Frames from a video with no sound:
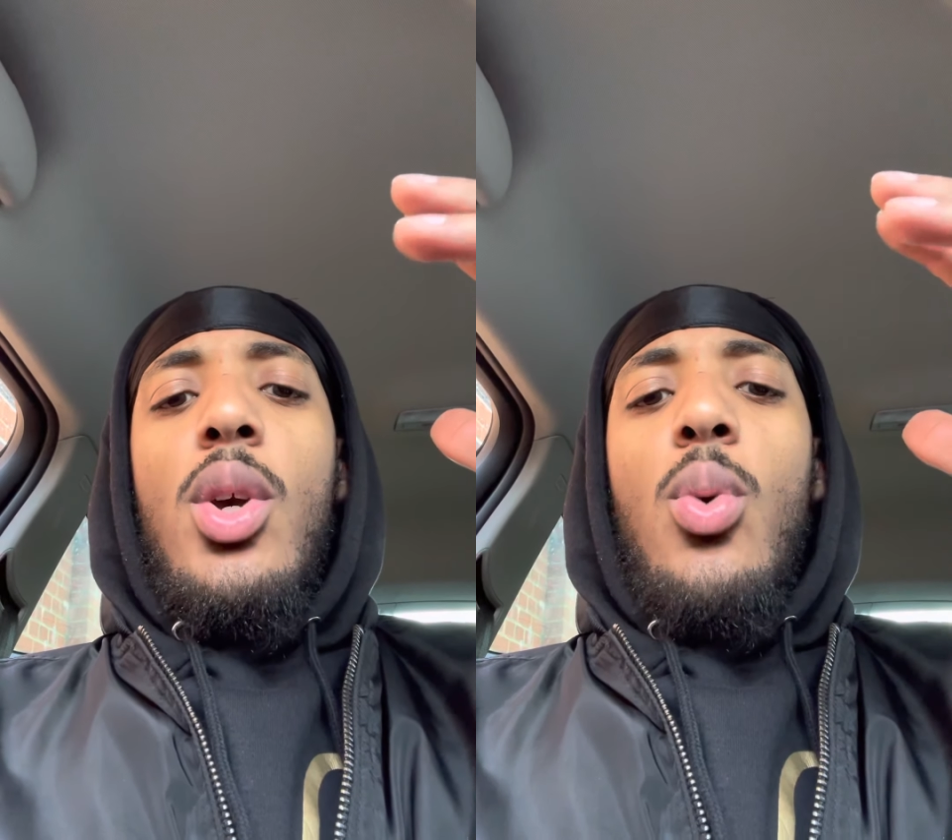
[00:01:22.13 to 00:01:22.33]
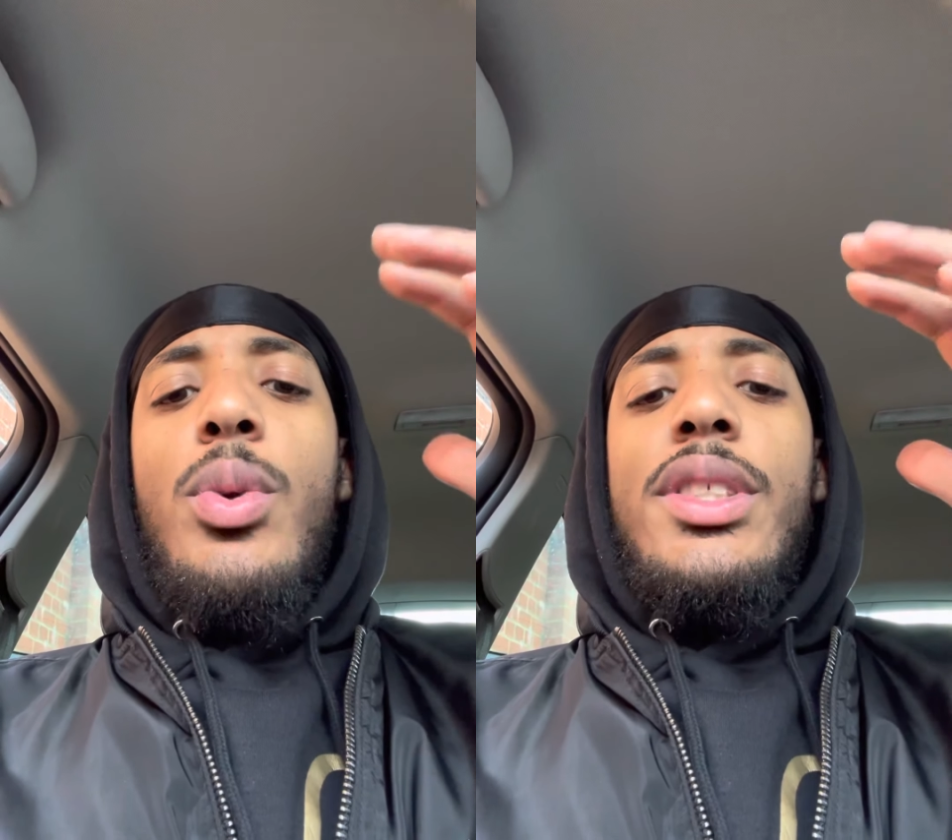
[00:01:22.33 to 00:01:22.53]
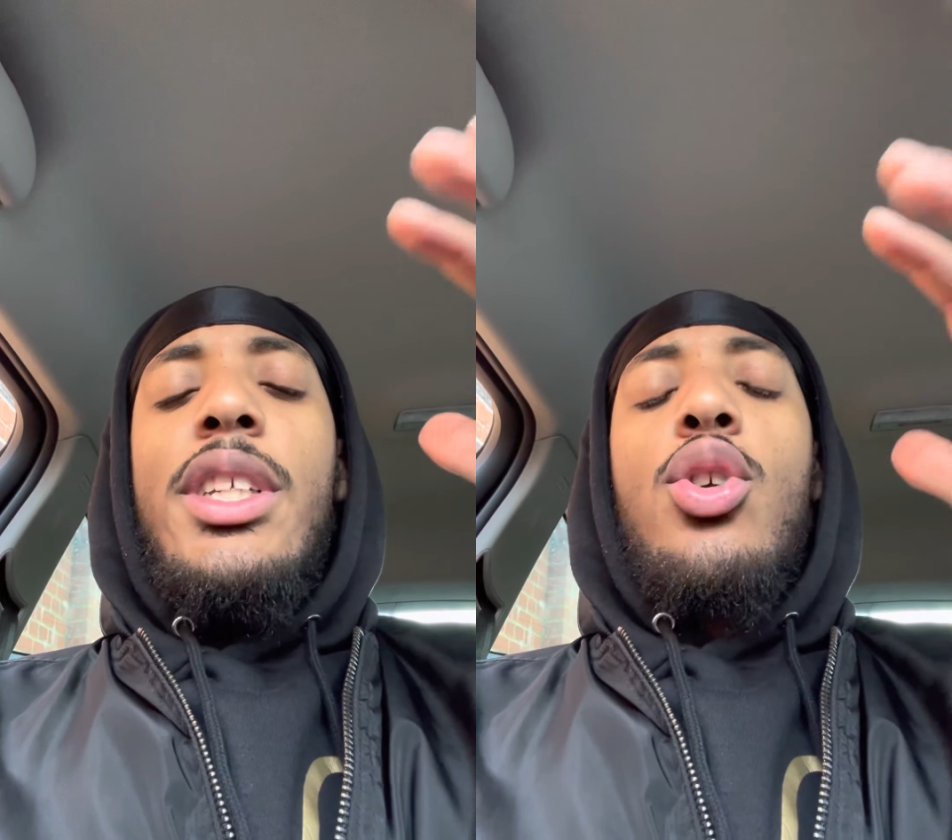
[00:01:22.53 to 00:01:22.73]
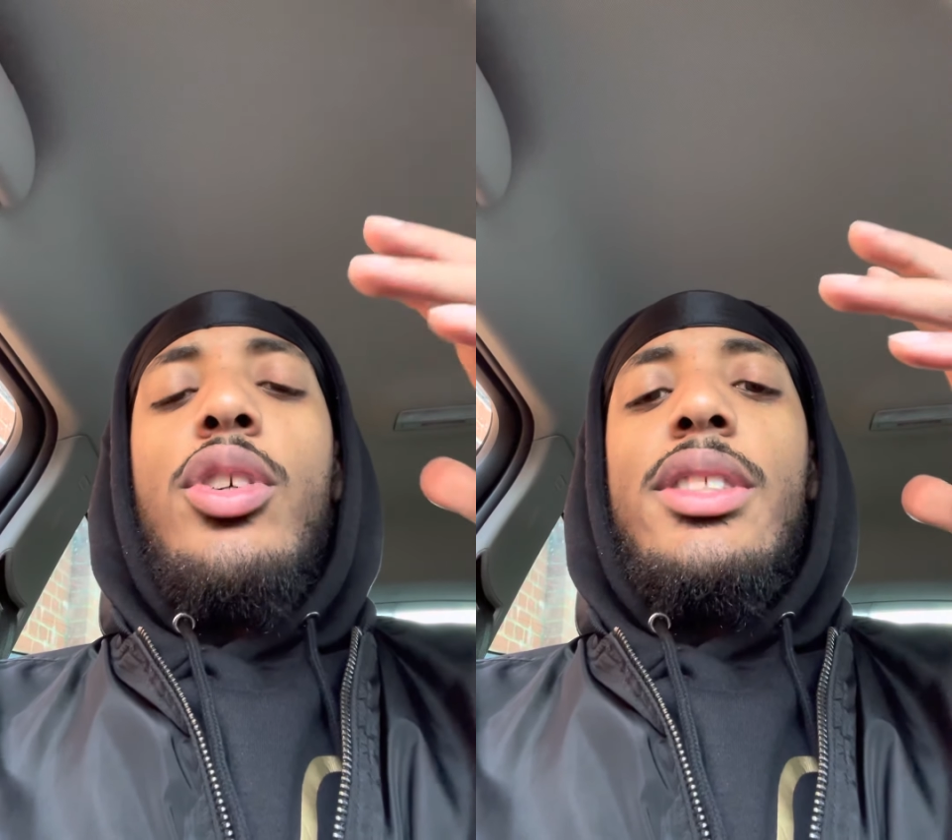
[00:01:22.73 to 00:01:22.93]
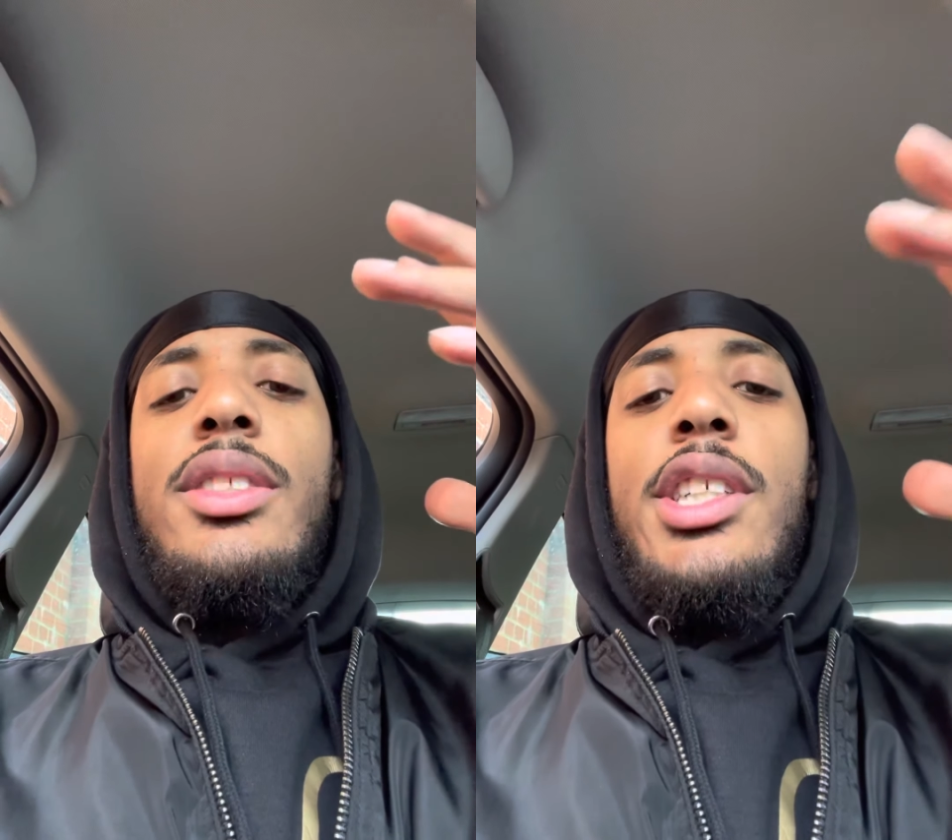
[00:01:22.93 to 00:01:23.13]
We see the
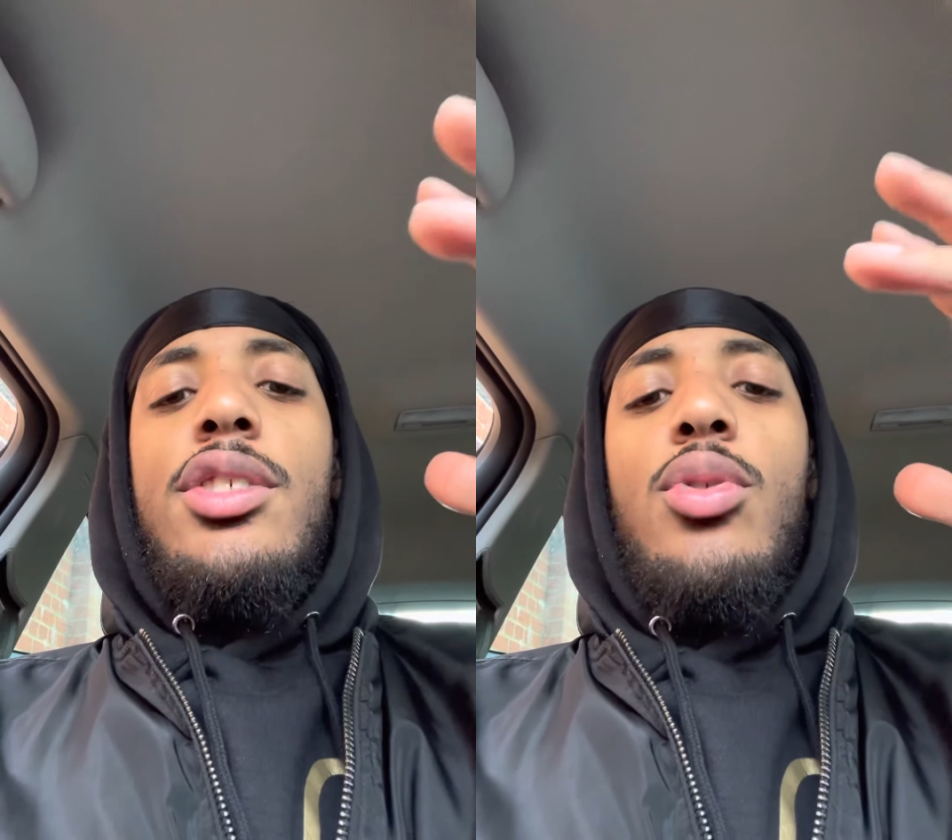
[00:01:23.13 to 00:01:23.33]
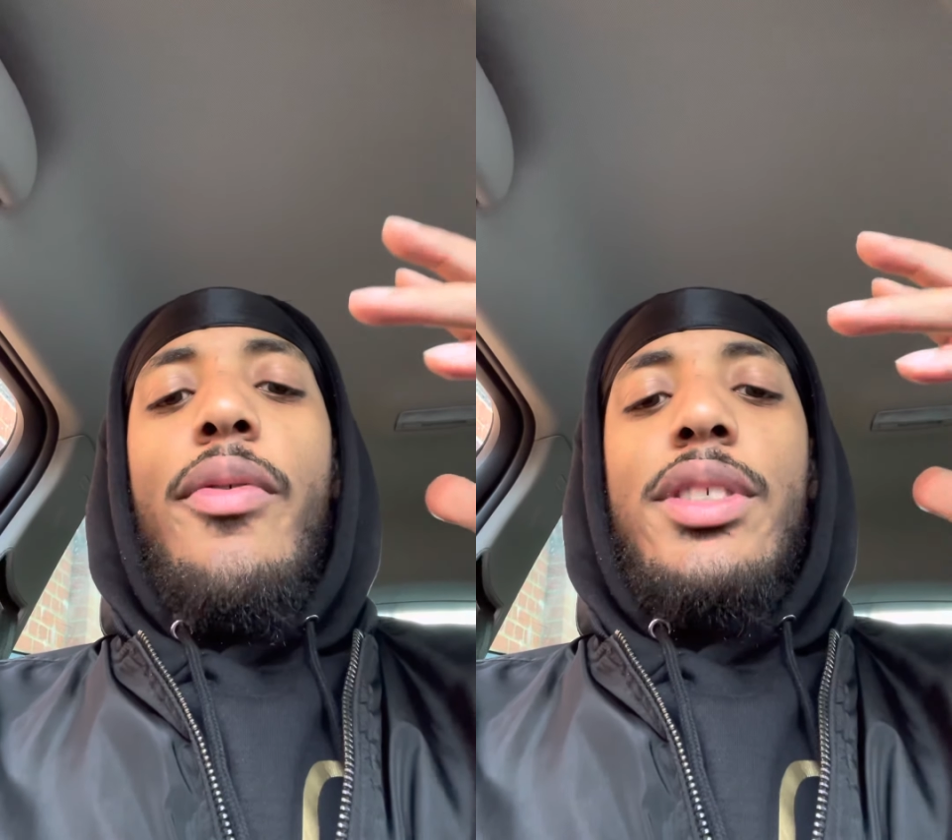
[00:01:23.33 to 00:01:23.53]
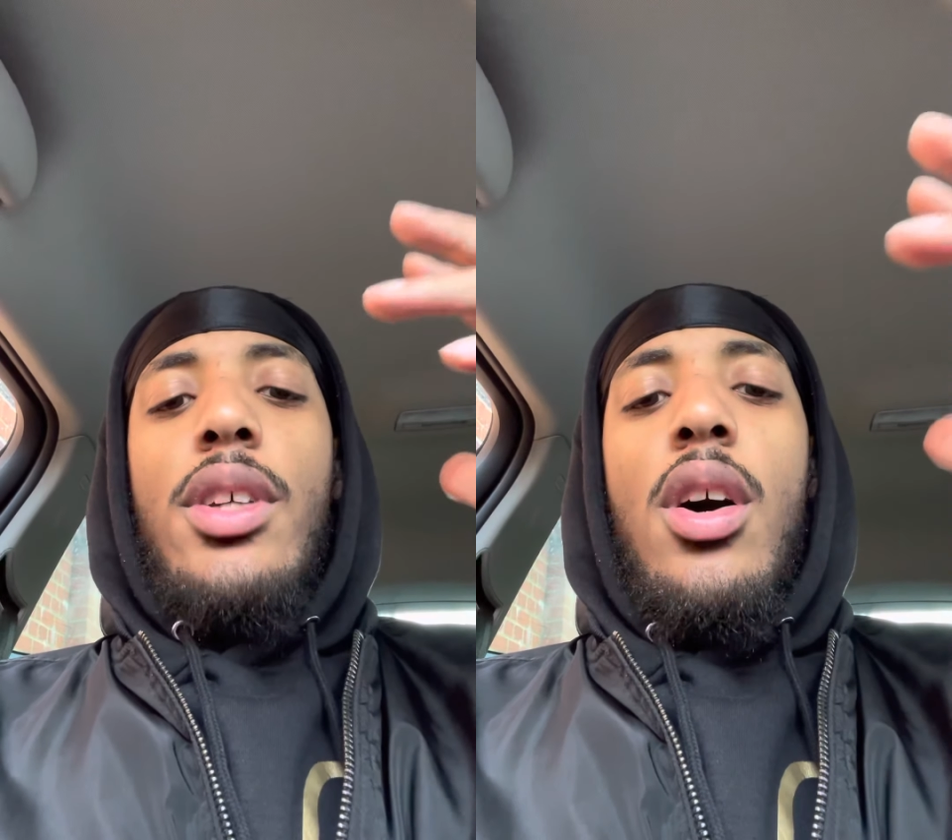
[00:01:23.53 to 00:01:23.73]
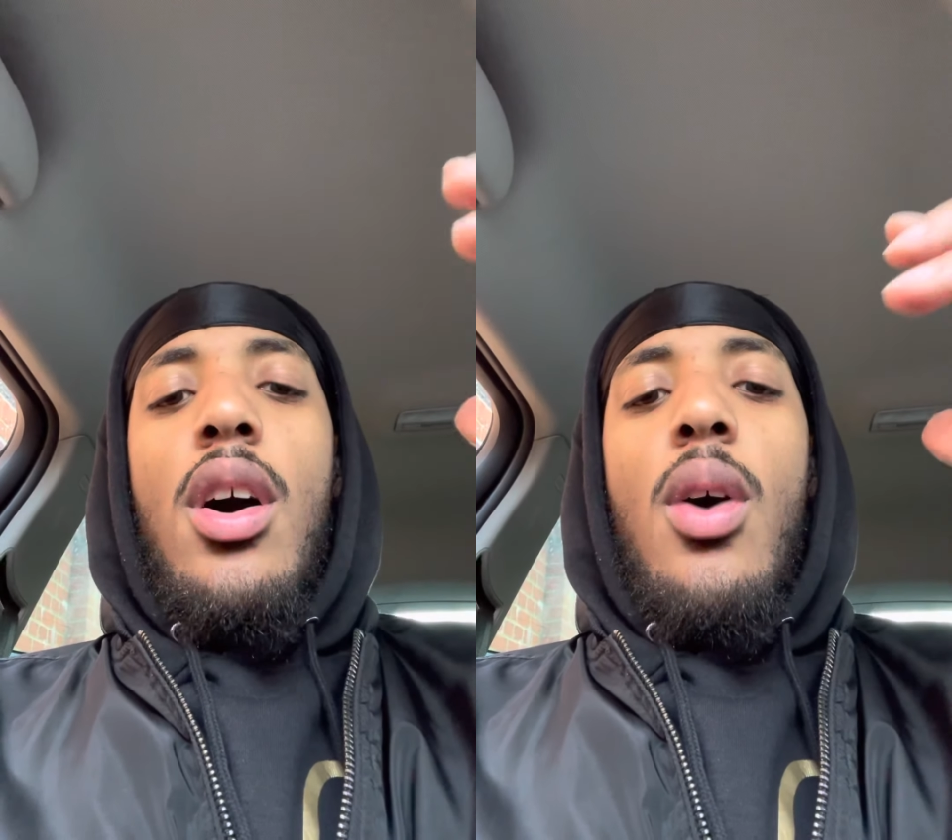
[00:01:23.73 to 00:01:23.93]
condition of his heart